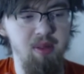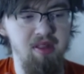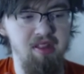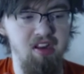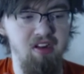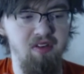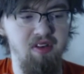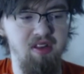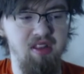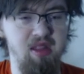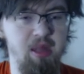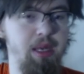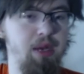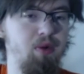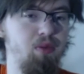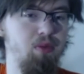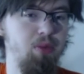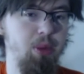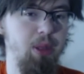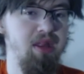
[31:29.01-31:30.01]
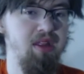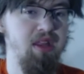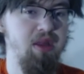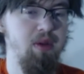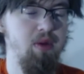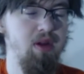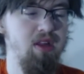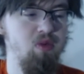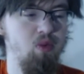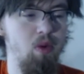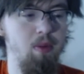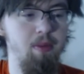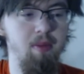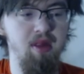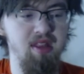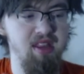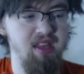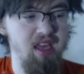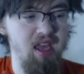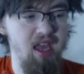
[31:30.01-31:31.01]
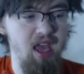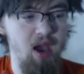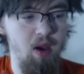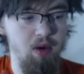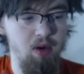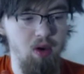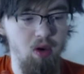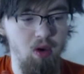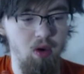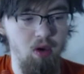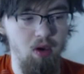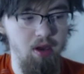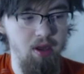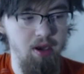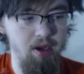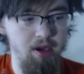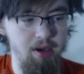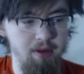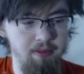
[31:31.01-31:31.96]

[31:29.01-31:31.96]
the servers and they don't release units, we're missing out on,